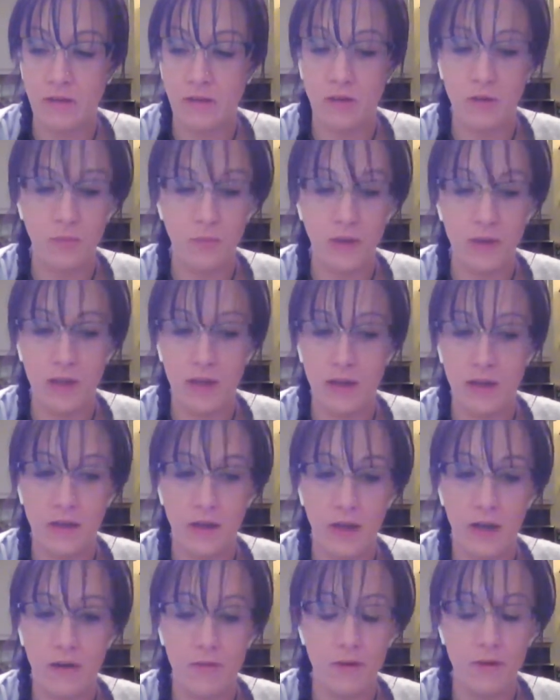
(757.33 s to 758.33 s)
It could be like
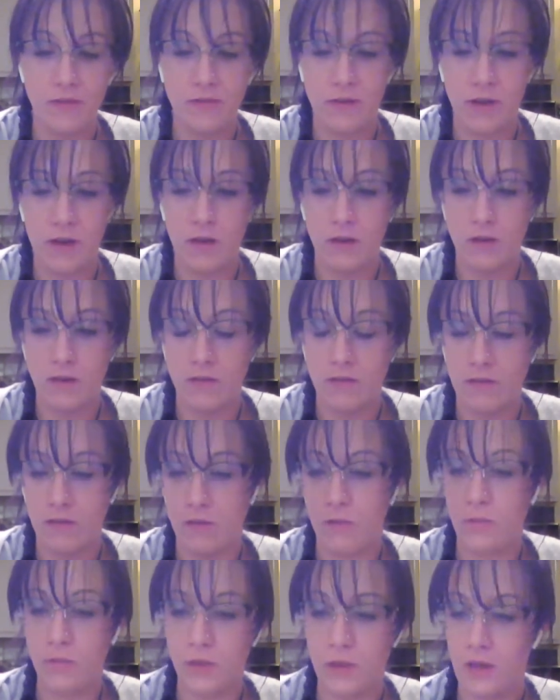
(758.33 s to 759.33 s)
an Aries sun and
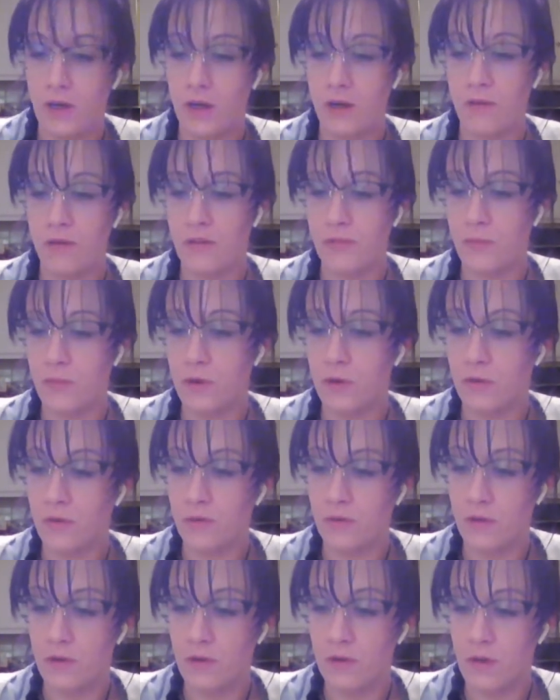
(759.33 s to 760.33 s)
someone with an Aries
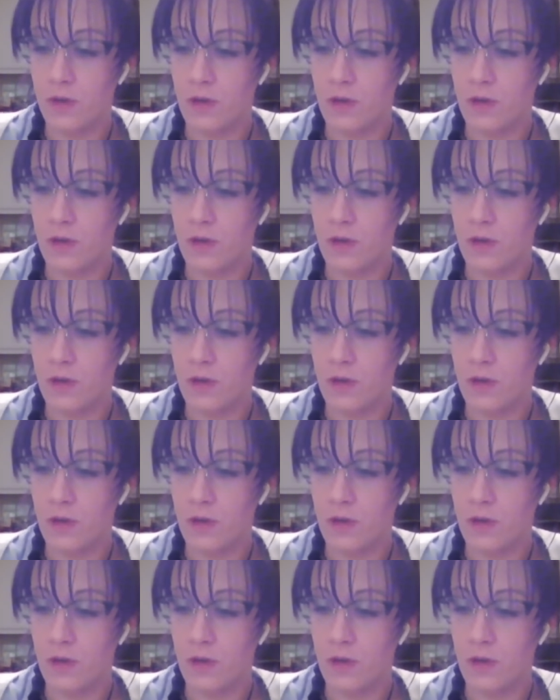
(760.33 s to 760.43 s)
moon